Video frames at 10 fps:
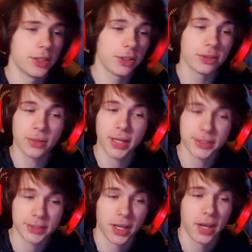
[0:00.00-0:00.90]
She also
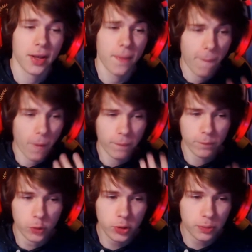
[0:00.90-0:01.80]
asks,
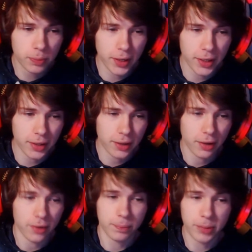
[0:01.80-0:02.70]
do you play
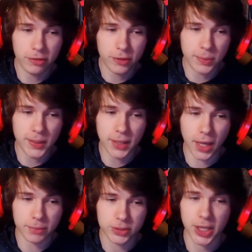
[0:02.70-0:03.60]
P v P
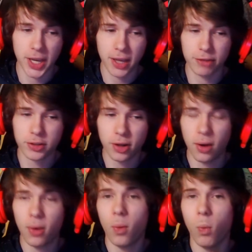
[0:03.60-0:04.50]
games? If
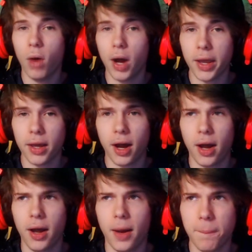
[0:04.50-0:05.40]
not, why?
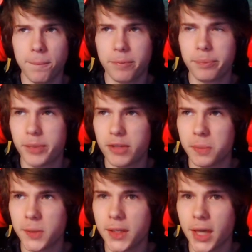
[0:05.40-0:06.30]
Um... P v
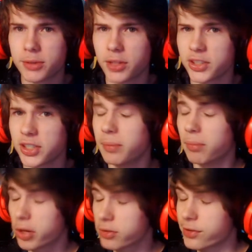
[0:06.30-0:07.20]
P games as in
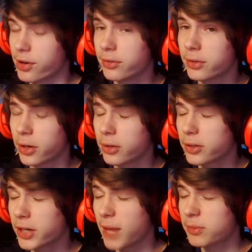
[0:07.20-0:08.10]
Minecraft
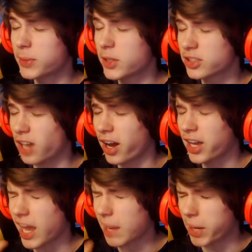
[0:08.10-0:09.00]
Hunger Games, because I
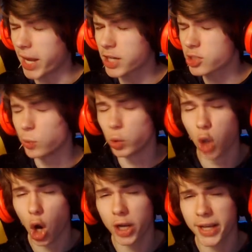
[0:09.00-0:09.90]
am an actual
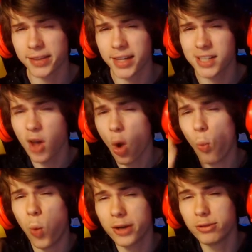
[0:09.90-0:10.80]
god at that.
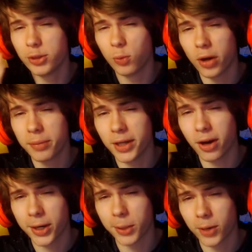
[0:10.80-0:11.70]
One v one me
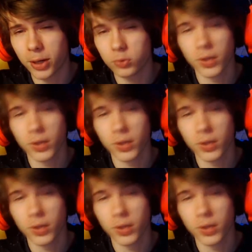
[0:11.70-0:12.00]
I R L.